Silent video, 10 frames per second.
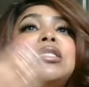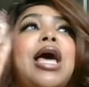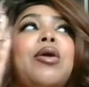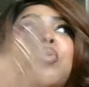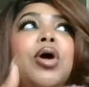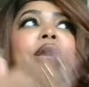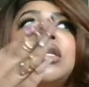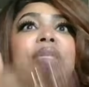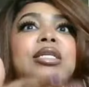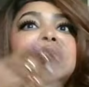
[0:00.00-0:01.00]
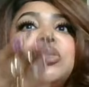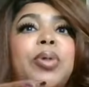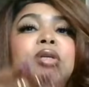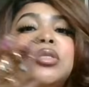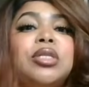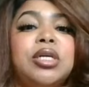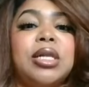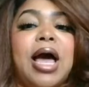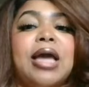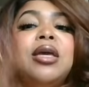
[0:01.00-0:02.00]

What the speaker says: Like, what does this person look like?